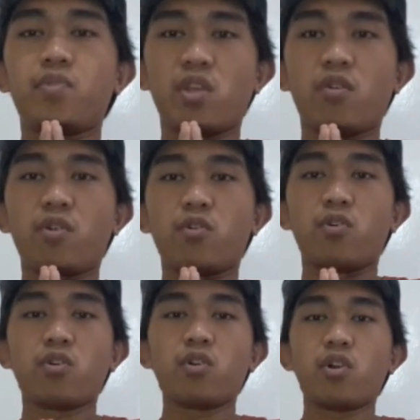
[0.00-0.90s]
There we go.
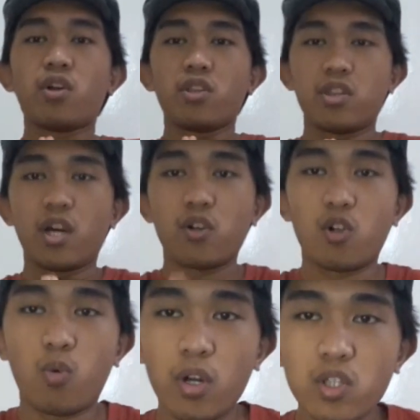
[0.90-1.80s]
Now
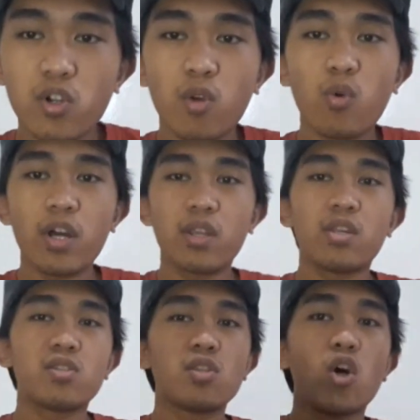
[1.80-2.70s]
you're wondering why
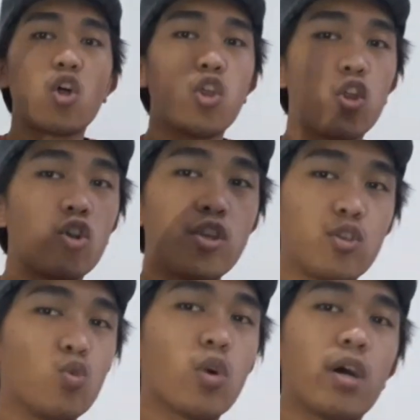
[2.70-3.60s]
this
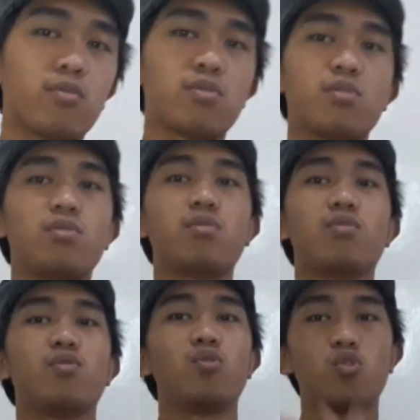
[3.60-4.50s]
32 counts.
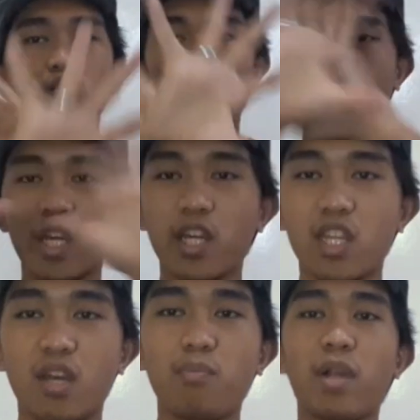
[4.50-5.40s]
So we
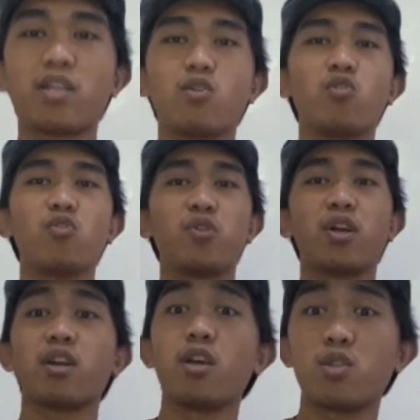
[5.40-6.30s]
can imply the whole
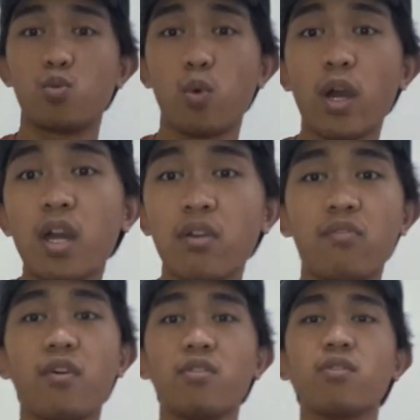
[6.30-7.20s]
thing. It's way
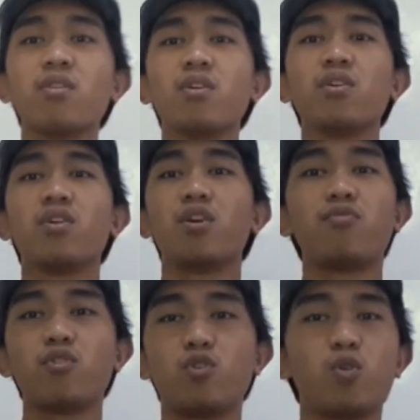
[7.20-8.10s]
fun
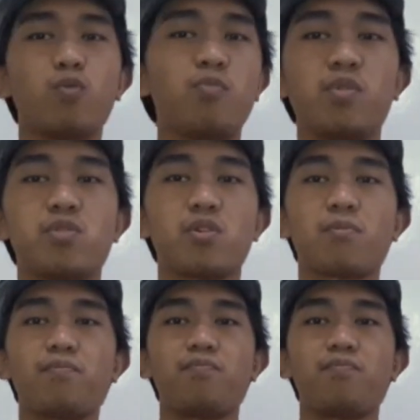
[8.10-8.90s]
if you do it with music.